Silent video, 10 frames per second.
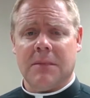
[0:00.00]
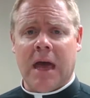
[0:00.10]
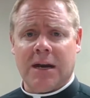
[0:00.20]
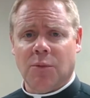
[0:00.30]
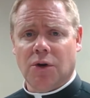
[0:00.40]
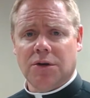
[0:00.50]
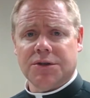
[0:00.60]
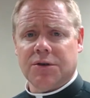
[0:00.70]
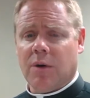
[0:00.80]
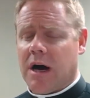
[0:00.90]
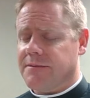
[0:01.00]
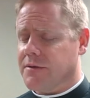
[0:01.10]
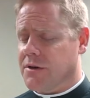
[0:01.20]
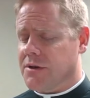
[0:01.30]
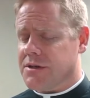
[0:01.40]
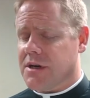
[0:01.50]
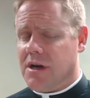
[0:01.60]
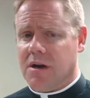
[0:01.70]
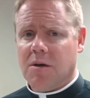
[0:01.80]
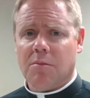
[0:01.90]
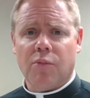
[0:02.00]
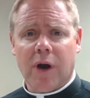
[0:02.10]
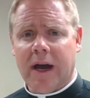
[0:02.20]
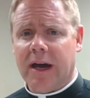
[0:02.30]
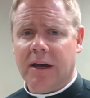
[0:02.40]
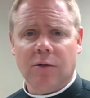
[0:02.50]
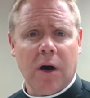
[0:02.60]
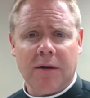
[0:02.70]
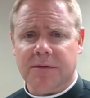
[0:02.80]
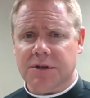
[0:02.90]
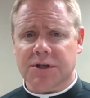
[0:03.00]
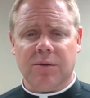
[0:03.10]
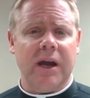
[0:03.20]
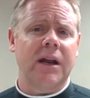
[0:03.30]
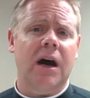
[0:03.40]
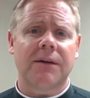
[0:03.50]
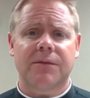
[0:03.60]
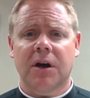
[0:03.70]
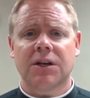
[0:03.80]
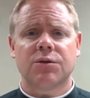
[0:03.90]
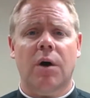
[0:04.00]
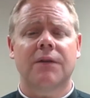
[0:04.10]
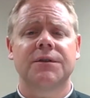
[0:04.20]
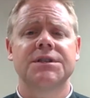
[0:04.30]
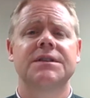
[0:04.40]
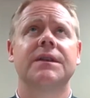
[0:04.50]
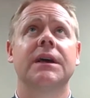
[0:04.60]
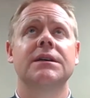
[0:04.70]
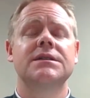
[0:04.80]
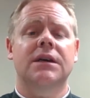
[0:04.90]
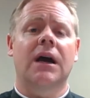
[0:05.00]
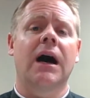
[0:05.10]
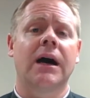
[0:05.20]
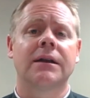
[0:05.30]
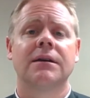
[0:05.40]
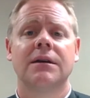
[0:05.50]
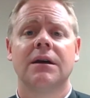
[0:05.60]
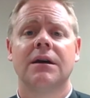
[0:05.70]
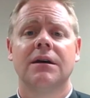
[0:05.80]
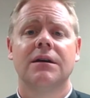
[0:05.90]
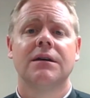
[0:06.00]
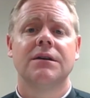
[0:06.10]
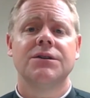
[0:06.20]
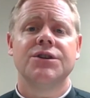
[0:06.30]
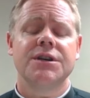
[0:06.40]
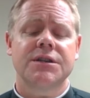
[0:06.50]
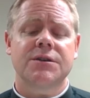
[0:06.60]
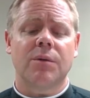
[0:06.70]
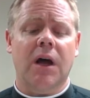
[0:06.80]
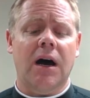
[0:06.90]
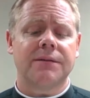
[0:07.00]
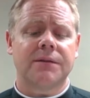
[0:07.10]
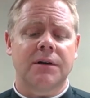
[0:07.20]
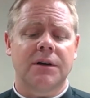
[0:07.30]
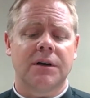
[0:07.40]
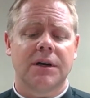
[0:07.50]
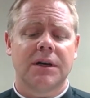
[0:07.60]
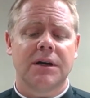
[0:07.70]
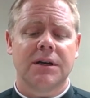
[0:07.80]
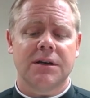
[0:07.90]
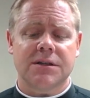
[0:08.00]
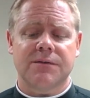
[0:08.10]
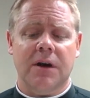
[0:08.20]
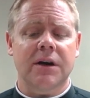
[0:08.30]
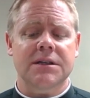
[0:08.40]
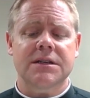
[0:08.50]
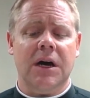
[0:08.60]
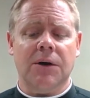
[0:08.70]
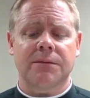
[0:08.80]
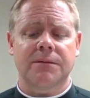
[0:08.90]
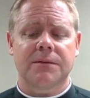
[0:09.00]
animals, who offers bread, who offers grain offerings, who offers things to God, Jesus will offer his very self.